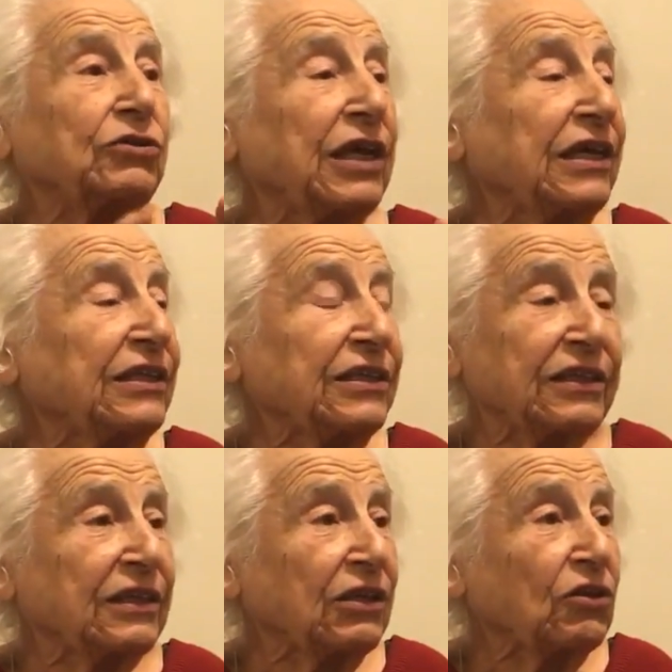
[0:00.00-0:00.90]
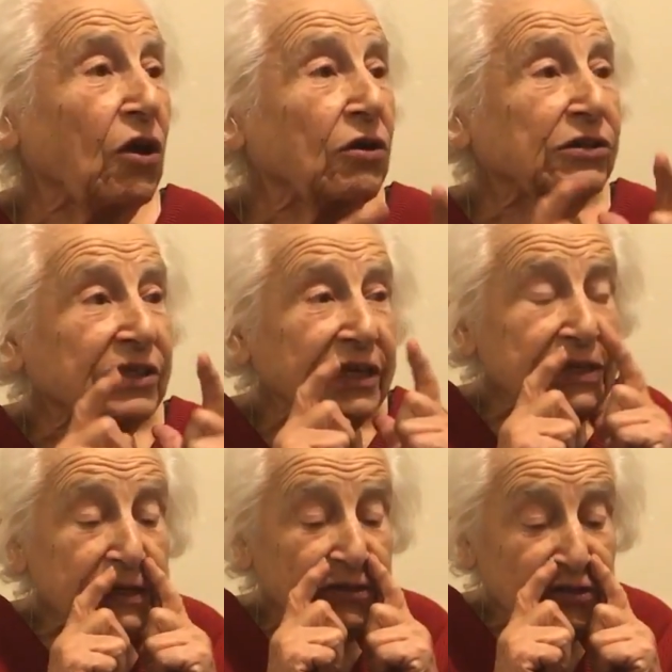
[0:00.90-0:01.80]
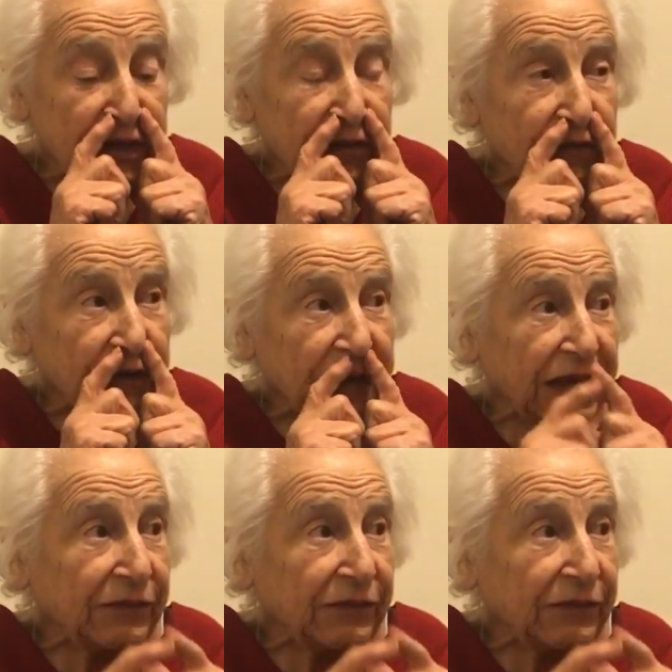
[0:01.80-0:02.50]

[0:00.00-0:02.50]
the dog didn't sniffle.